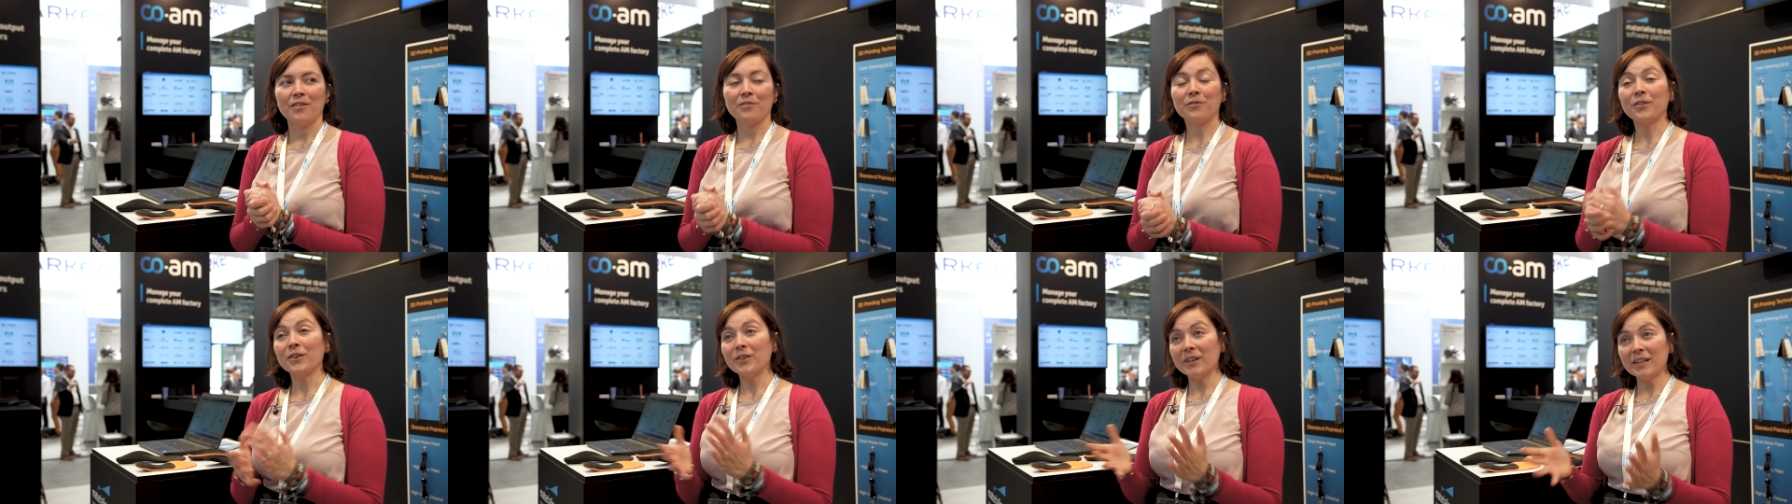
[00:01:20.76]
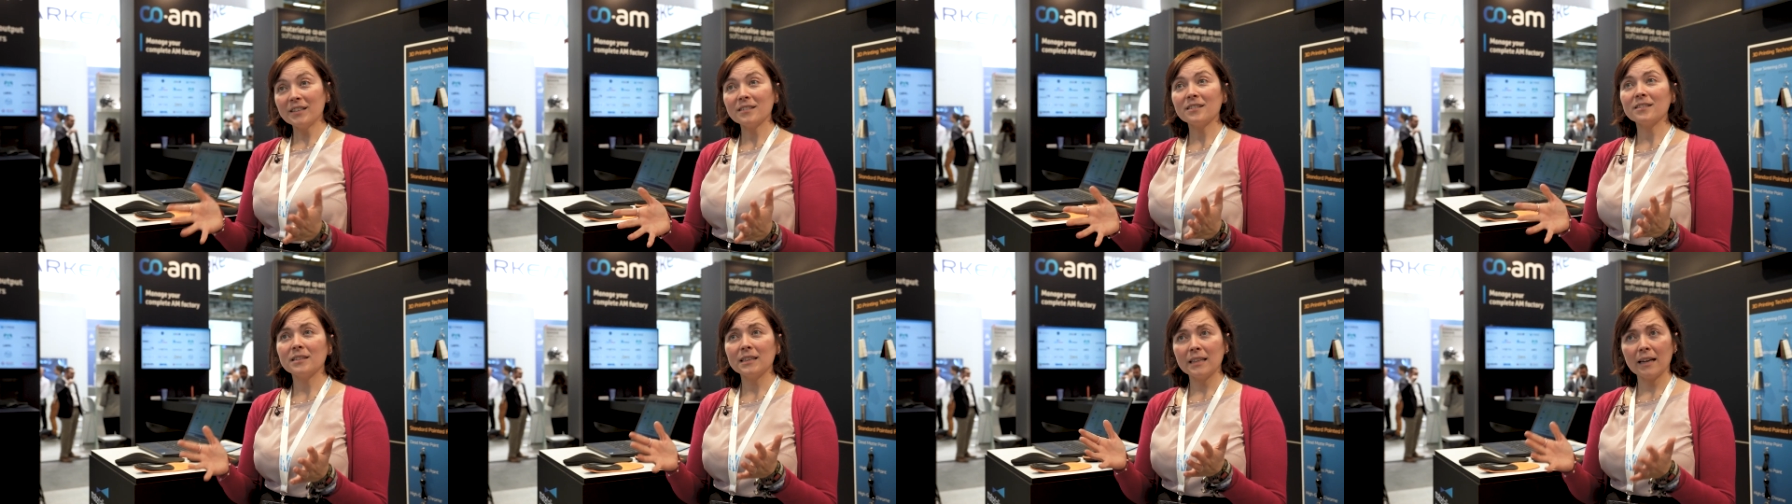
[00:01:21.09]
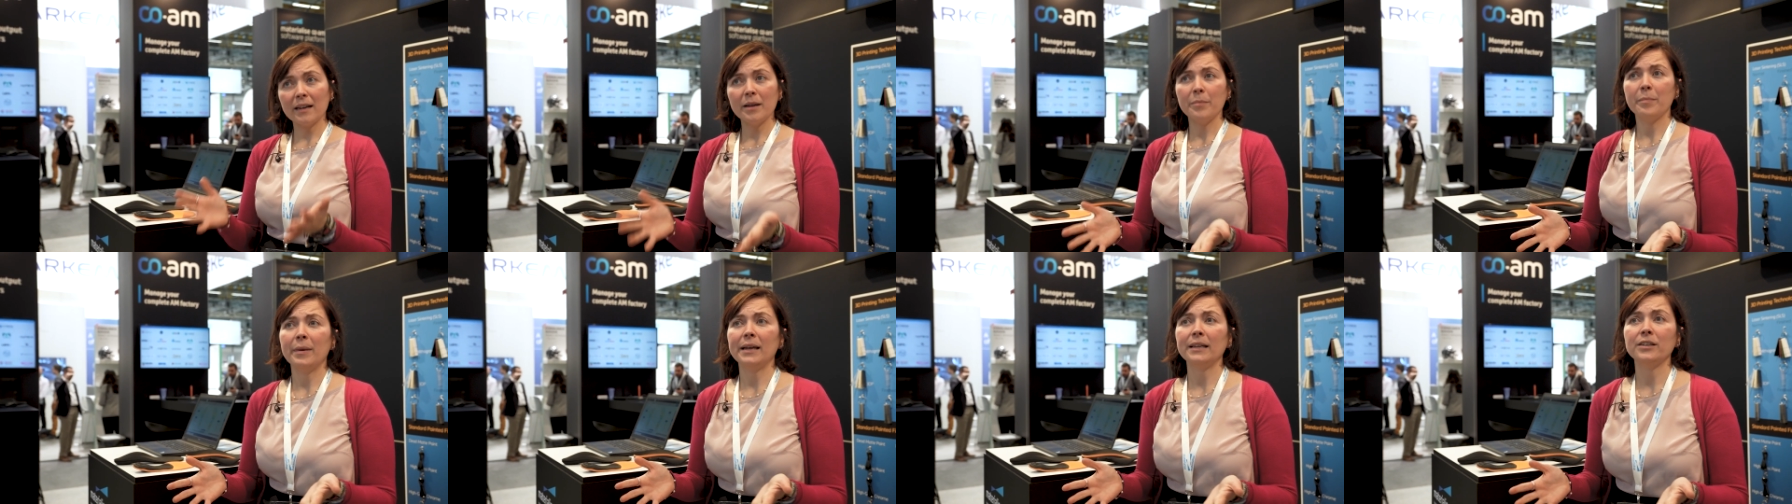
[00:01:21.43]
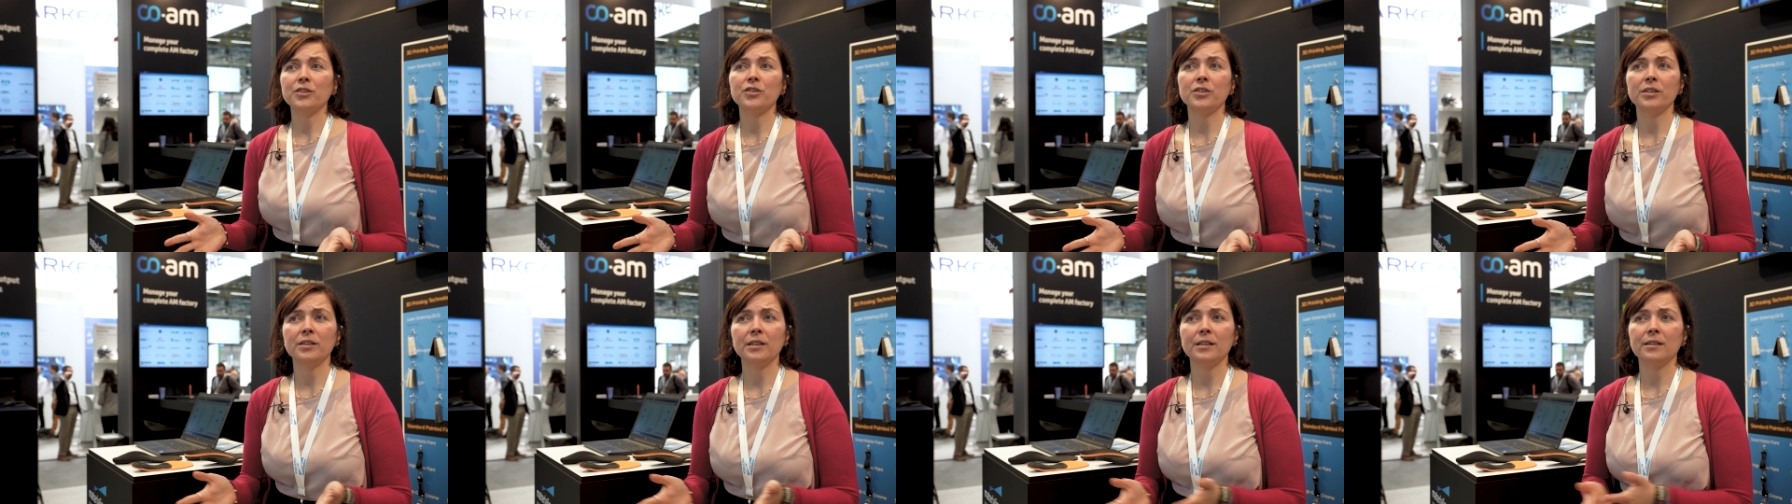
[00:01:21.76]
For us,
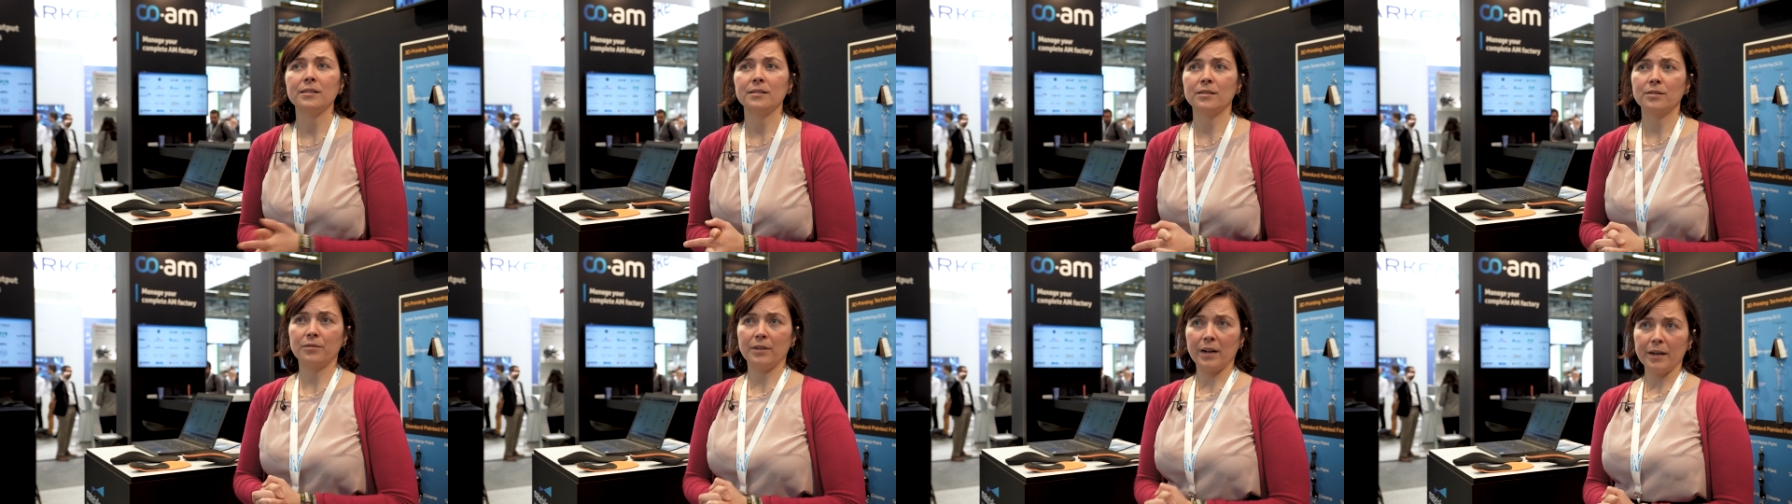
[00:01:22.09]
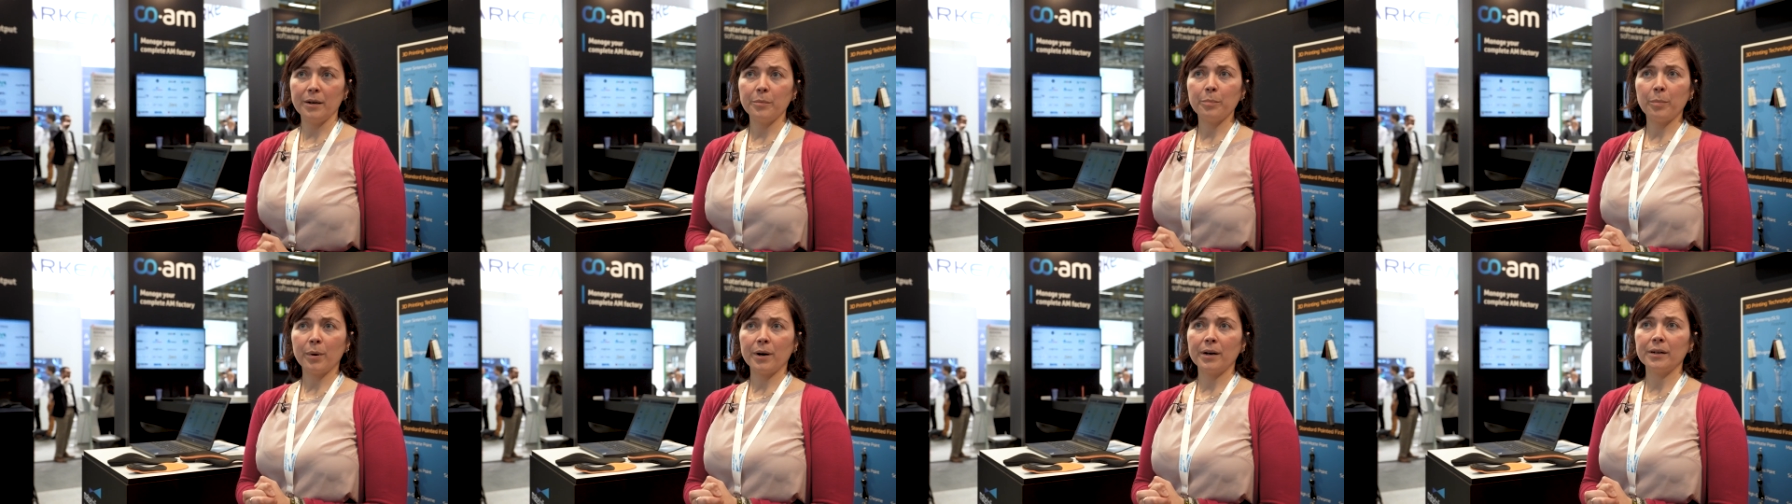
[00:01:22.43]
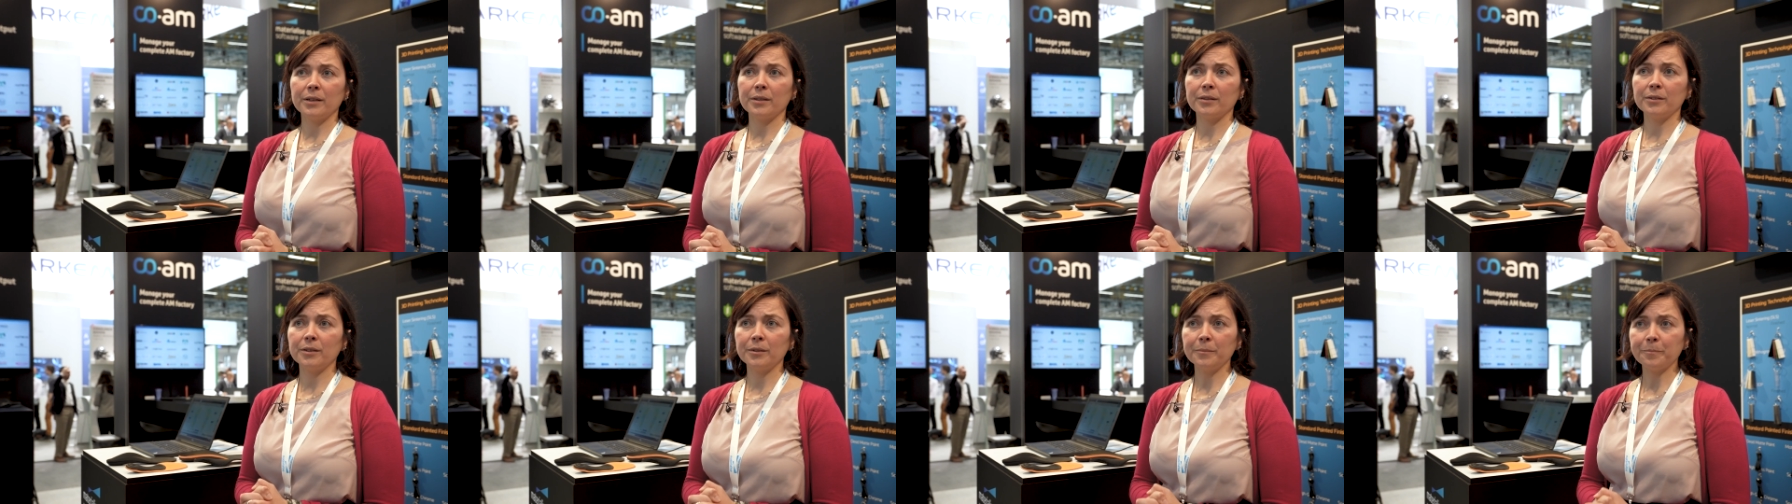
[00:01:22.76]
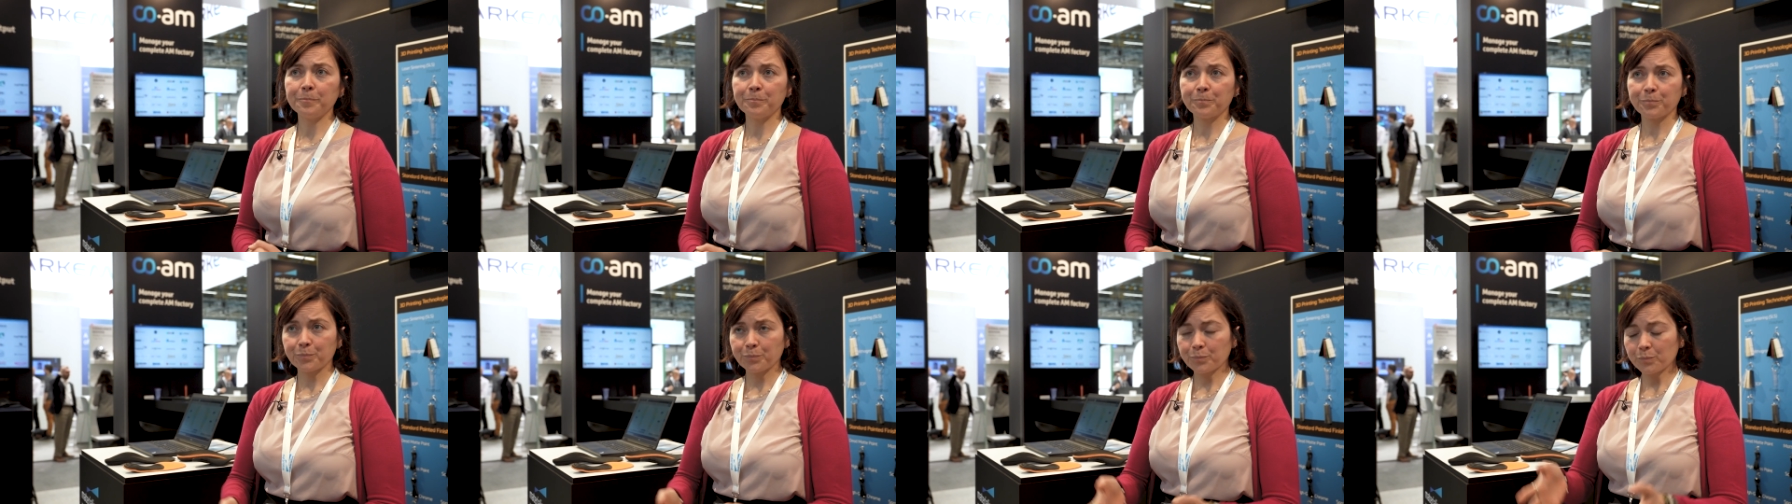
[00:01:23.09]
DyeMansion is the right partner
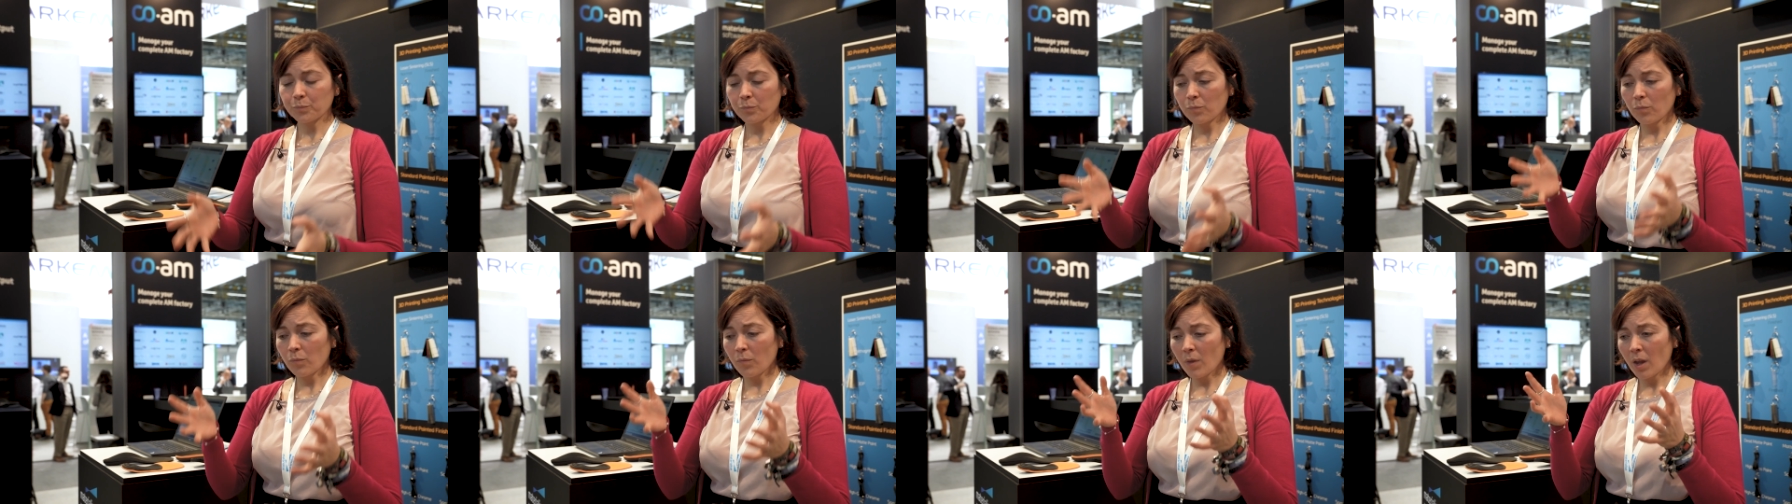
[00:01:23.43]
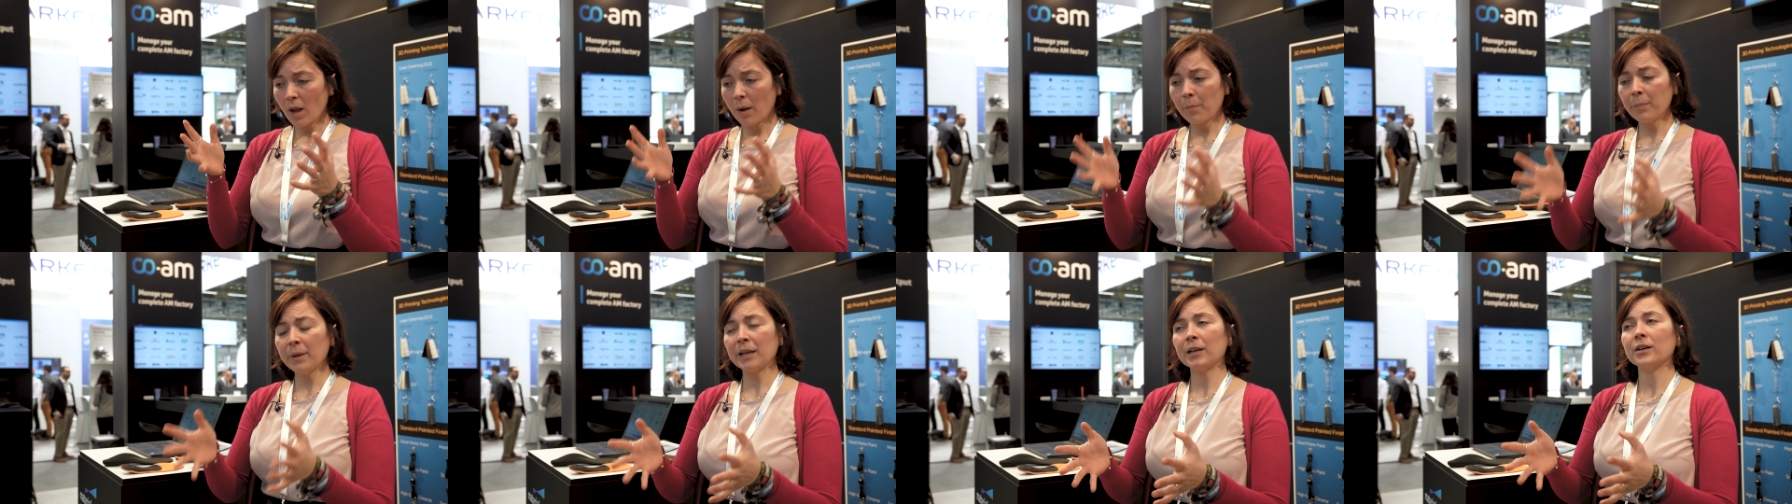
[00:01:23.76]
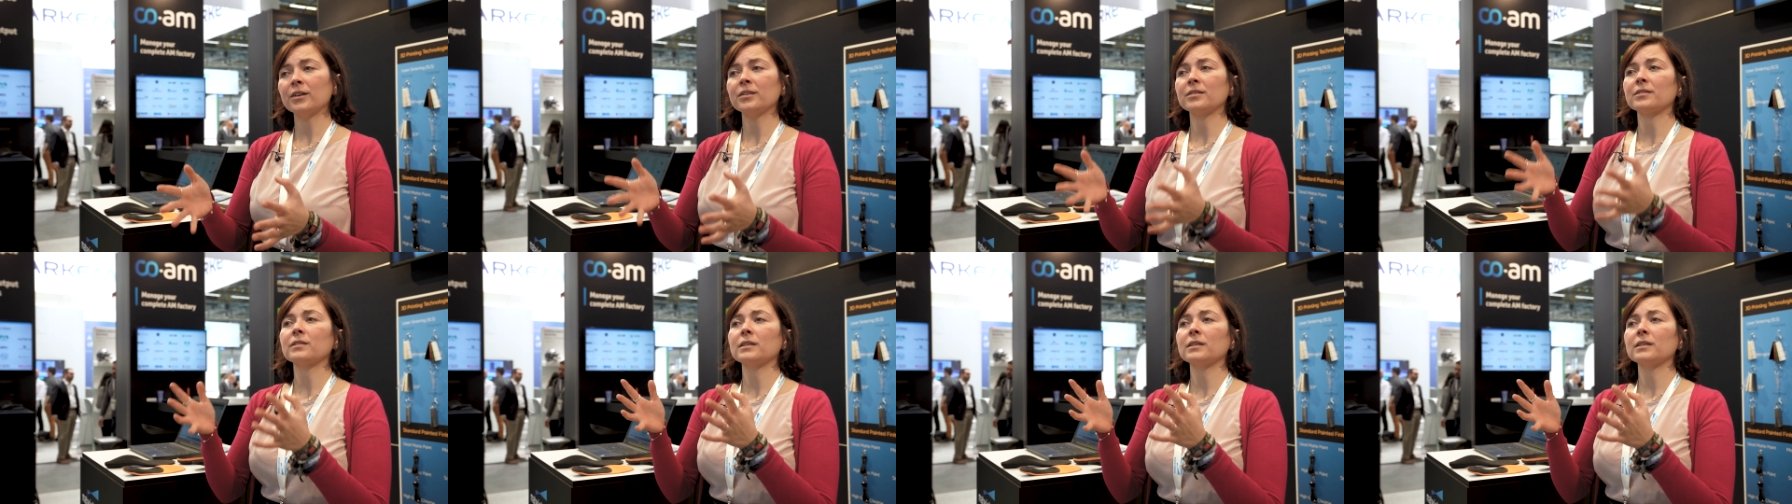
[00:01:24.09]
because